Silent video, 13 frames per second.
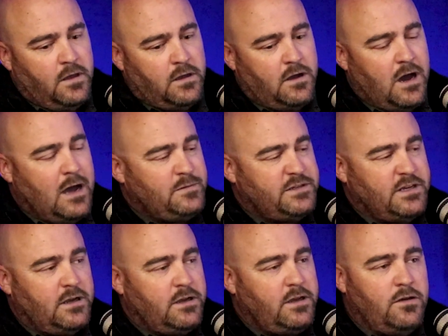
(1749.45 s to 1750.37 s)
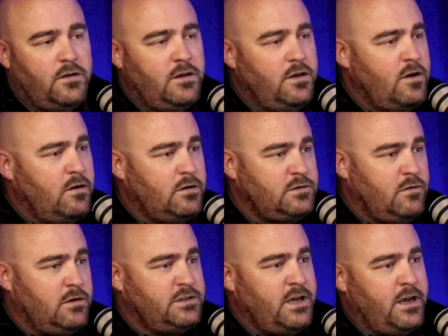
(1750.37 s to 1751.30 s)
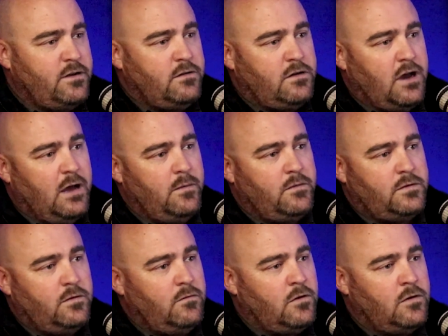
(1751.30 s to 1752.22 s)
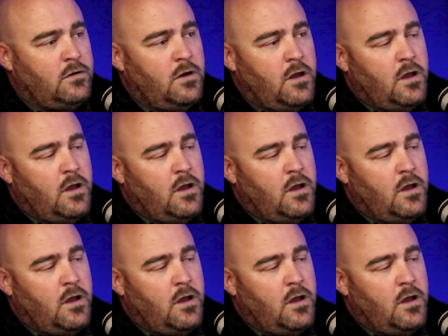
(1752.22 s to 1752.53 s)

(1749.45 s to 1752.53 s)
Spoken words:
cops. You know it as well as I do. Cops, we're